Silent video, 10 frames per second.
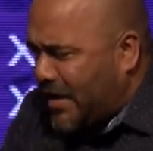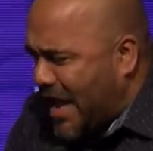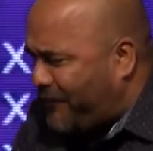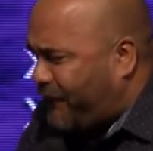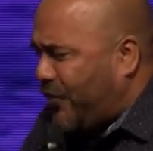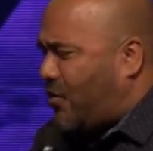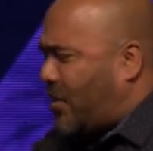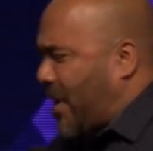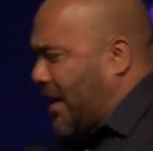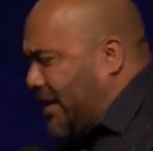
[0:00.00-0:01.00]
nephew or
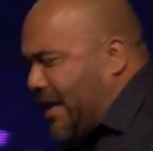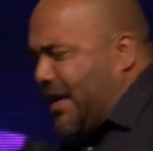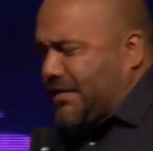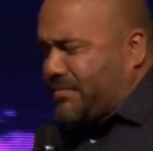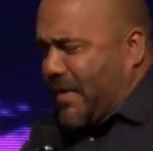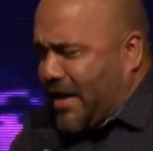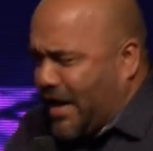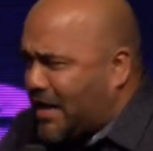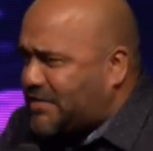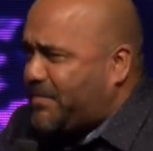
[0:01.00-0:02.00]
my niece, my
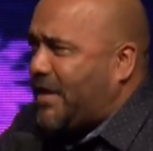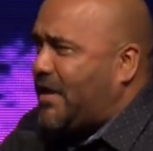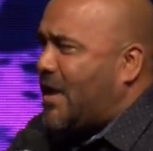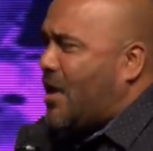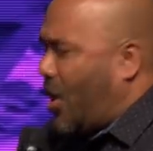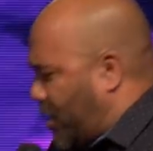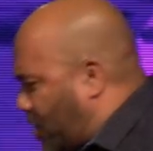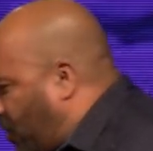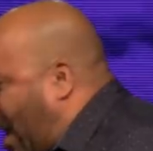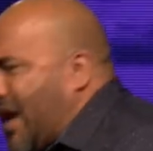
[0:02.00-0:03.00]
husband or
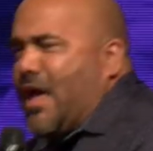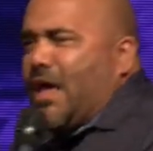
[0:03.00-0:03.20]
your wife.